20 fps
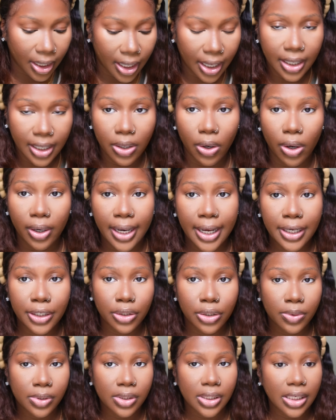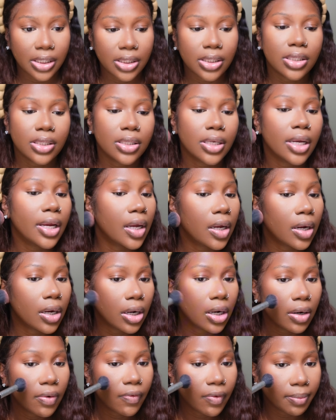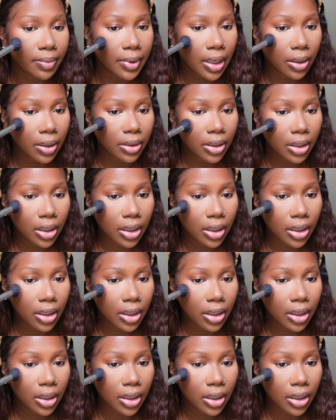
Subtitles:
And all I do is I just take from down